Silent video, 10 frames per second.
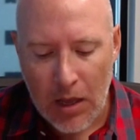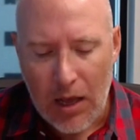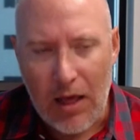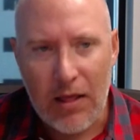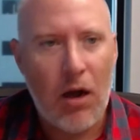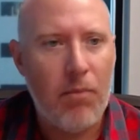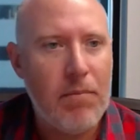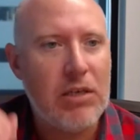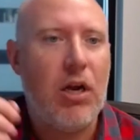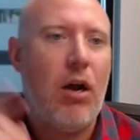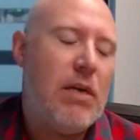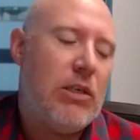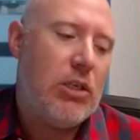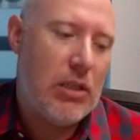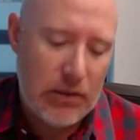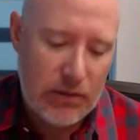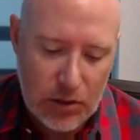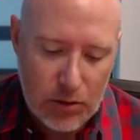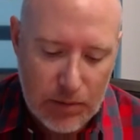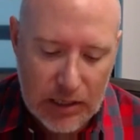And then I'll mention this
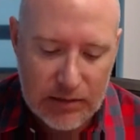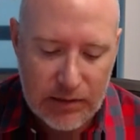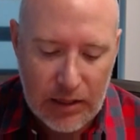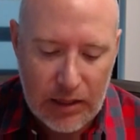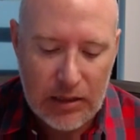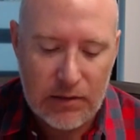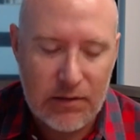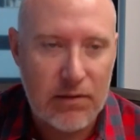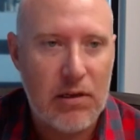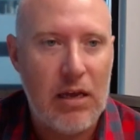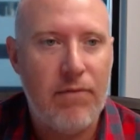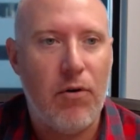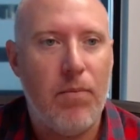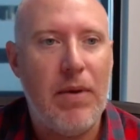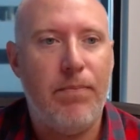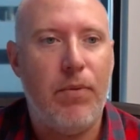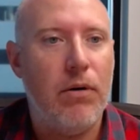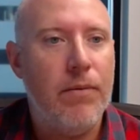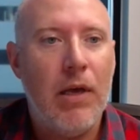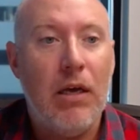too, because I think this is key for people.
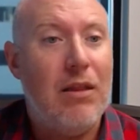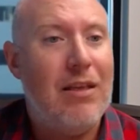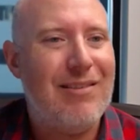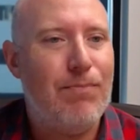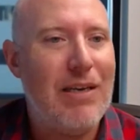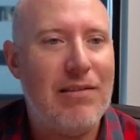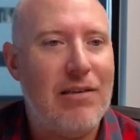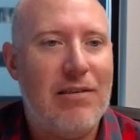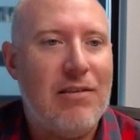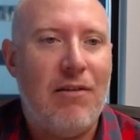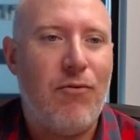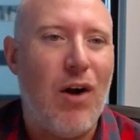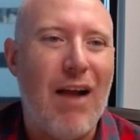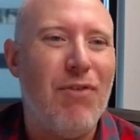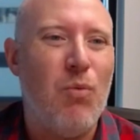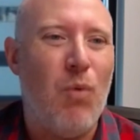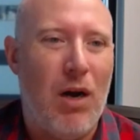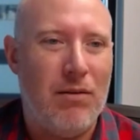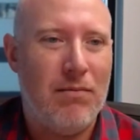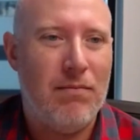This business isn't for everyone.
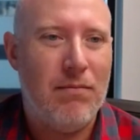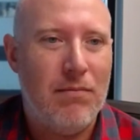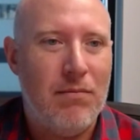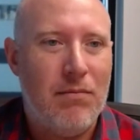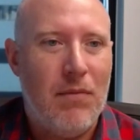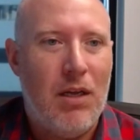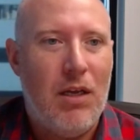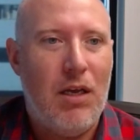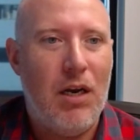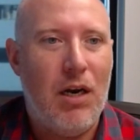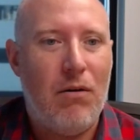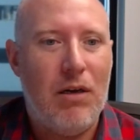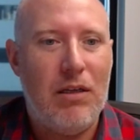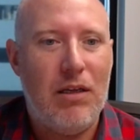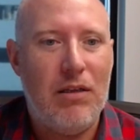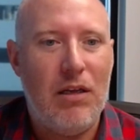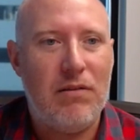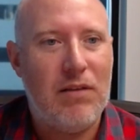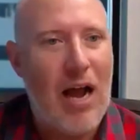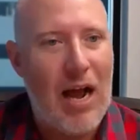
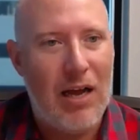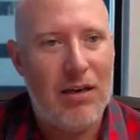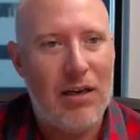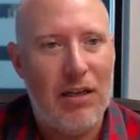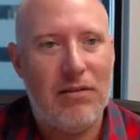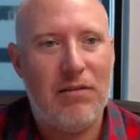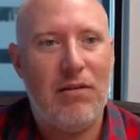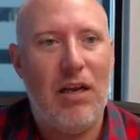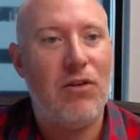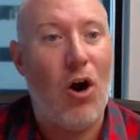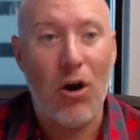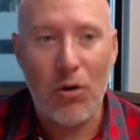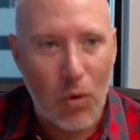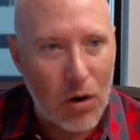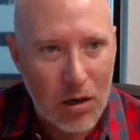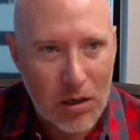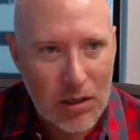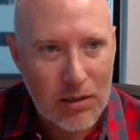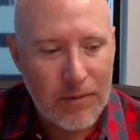It's not. It's hard work.